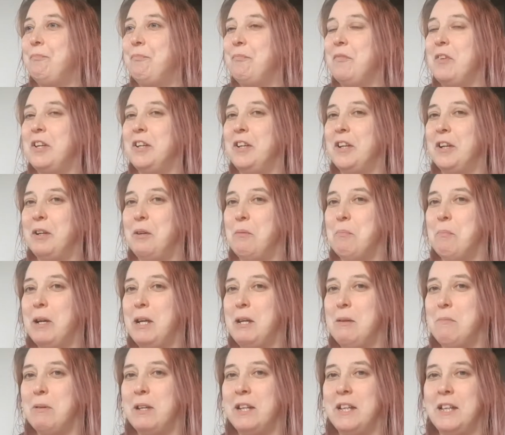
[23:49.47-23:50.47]
you know,
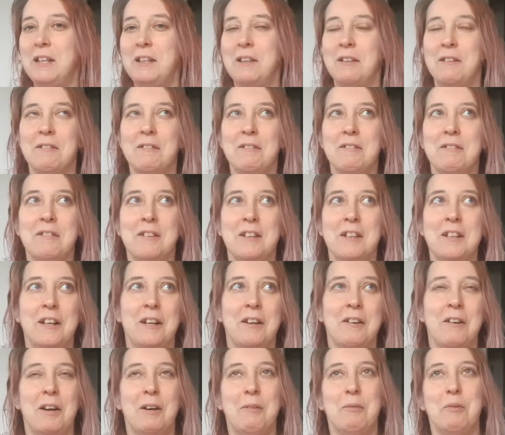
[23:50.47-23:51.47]
maybe, you know,
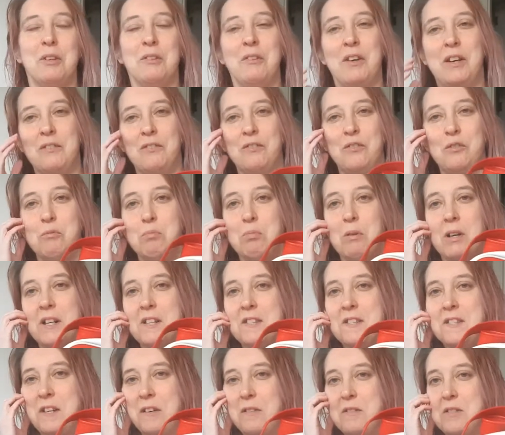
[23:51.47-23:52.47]
I would have had full price
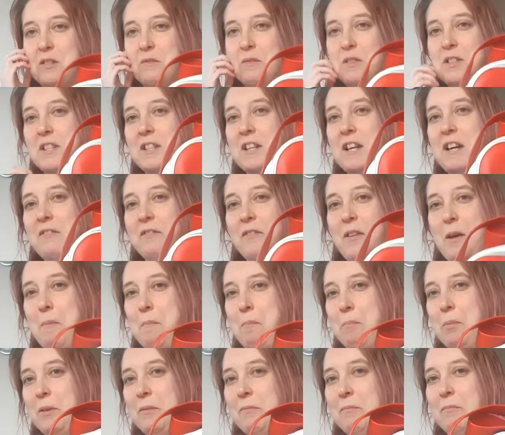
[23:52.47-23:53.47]
sales if I didn't have them, but,